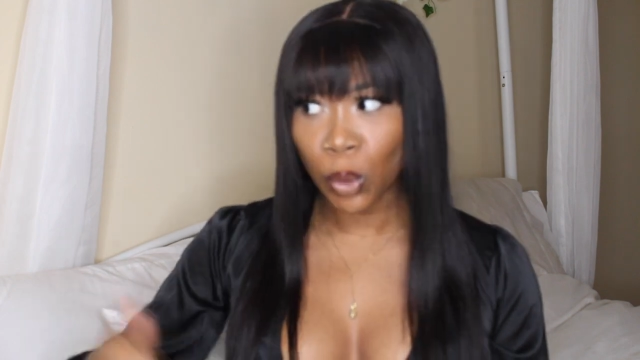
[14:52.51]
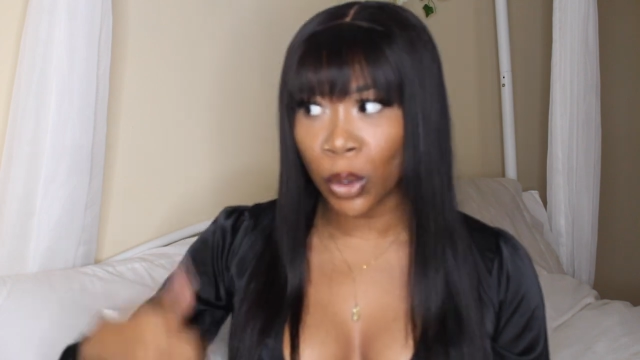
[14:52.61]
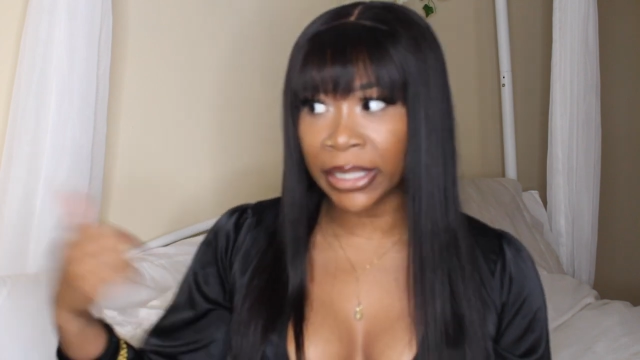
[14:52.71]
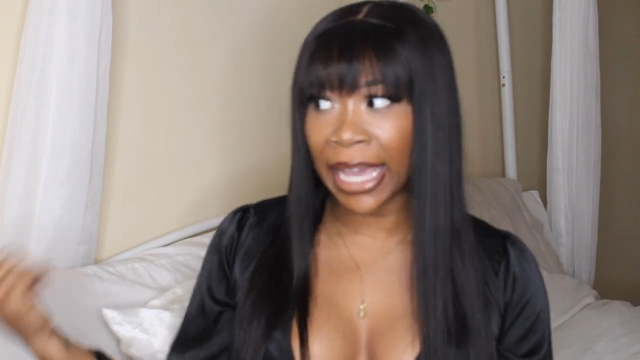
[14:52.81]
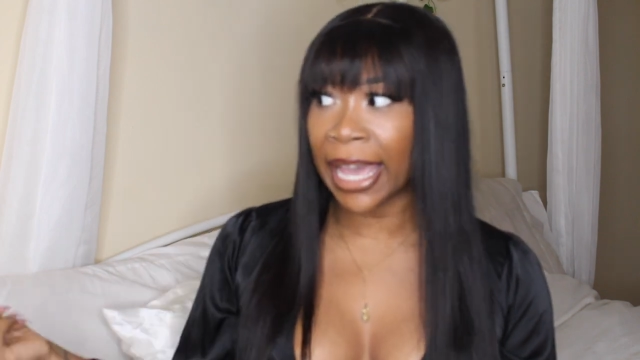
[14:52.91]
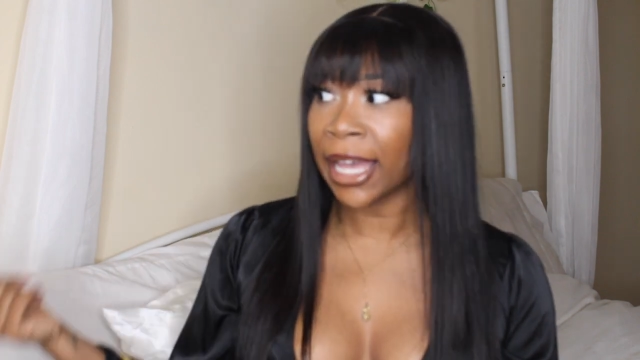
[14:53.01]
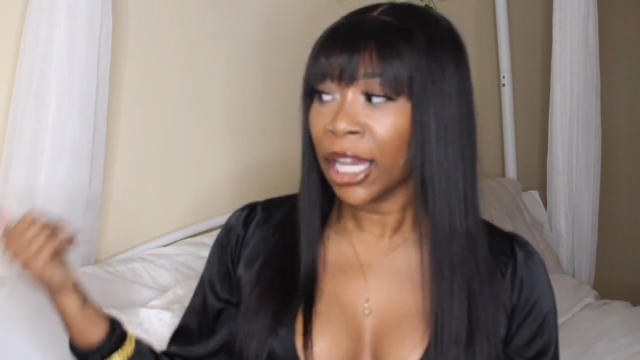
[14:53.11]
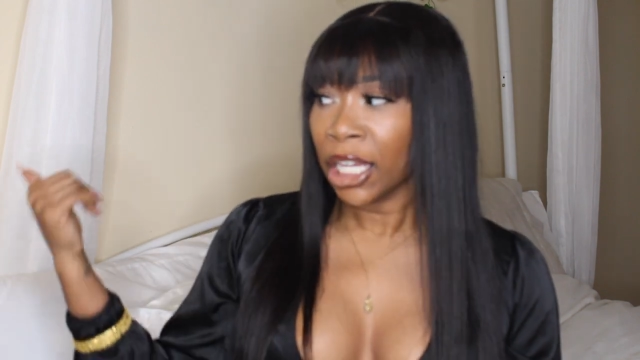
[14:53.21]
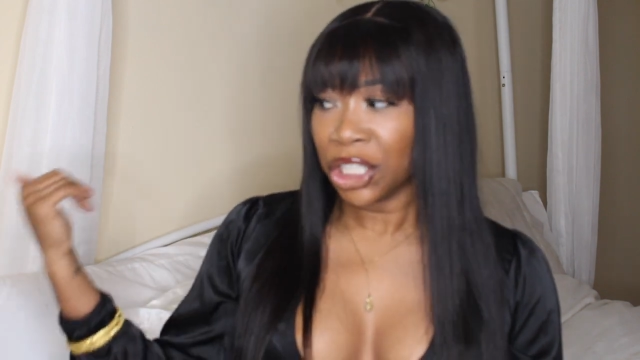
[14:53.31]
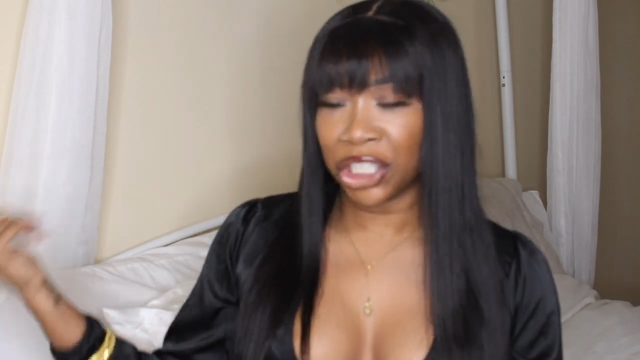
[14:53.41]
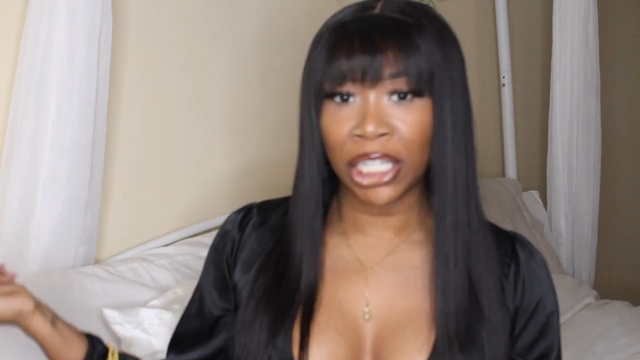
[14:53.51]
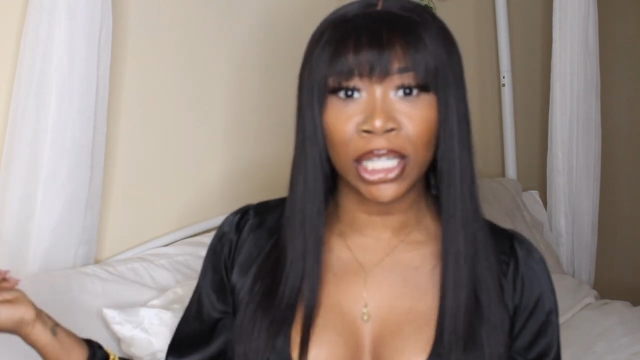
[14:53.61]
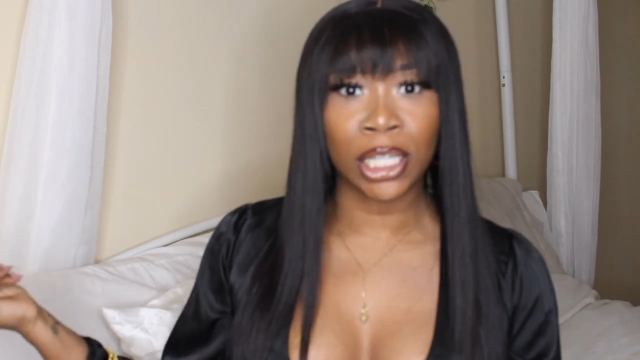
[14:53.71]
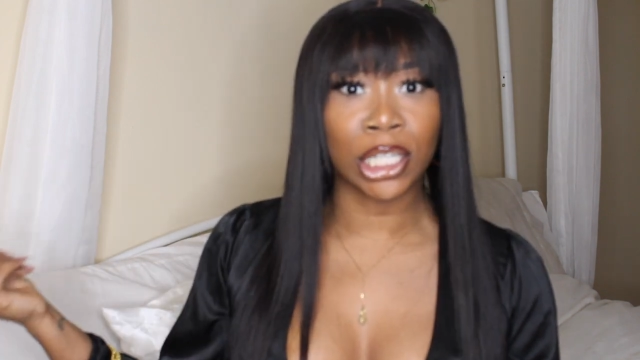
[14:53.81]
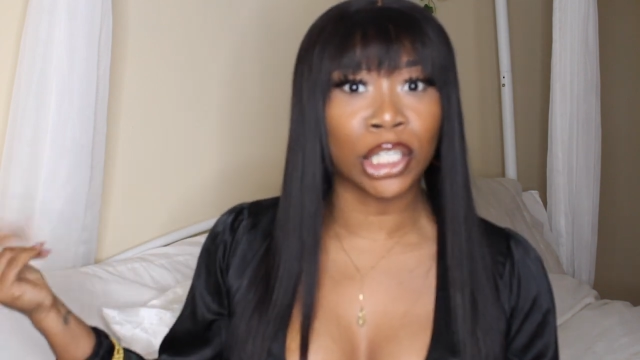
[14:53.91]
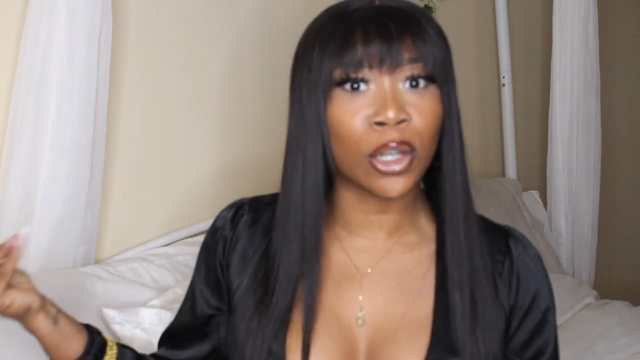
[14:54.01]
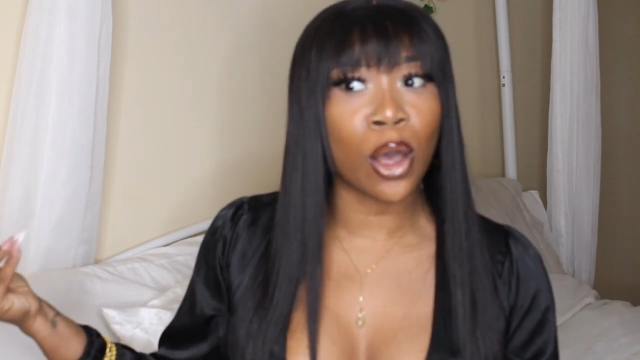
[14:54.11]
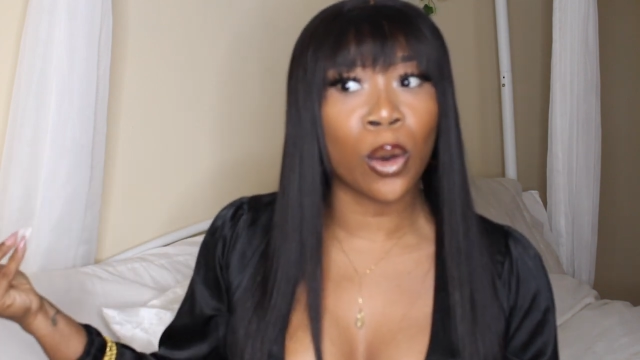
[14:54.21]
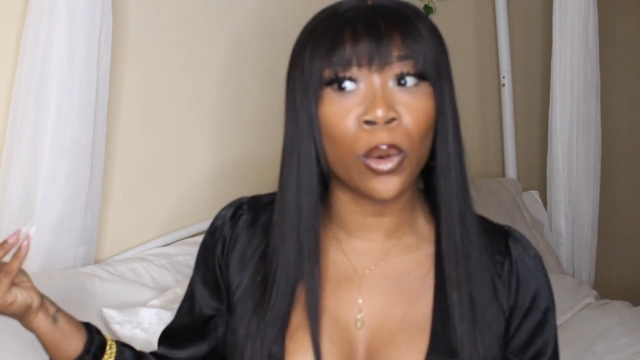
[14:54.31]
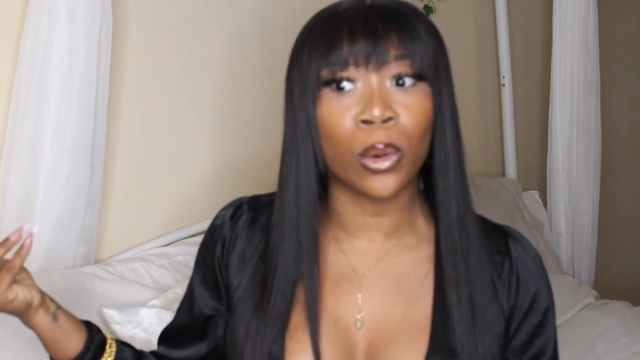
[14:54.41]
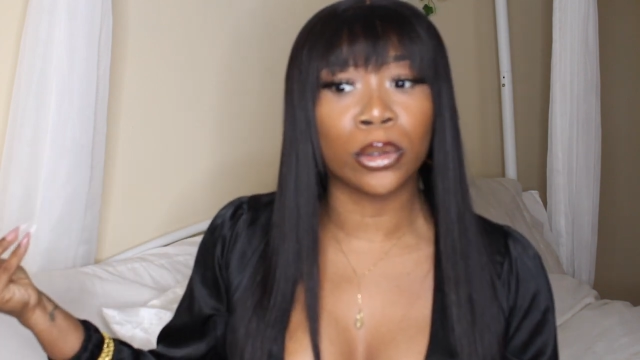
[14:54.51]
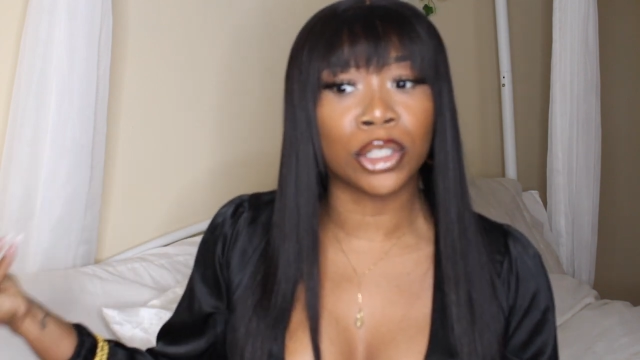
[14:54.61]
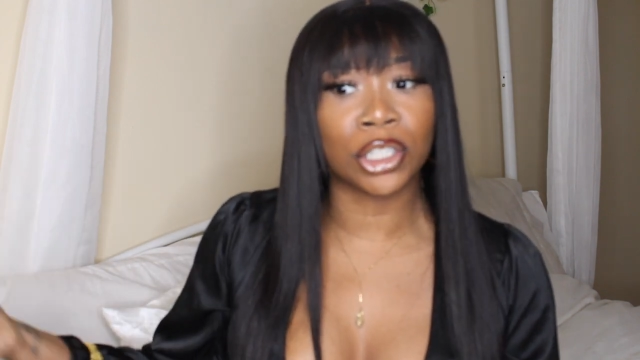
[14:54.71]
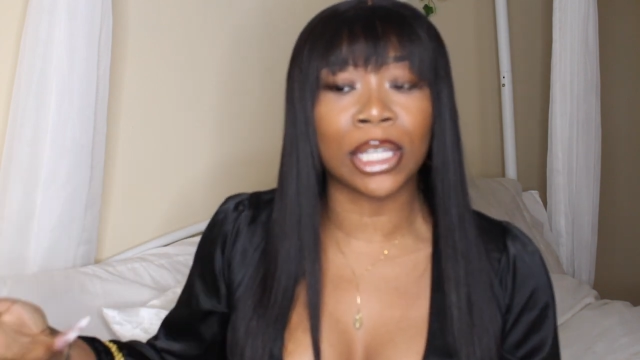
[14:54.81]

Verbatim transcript: Or yeah, she, you know,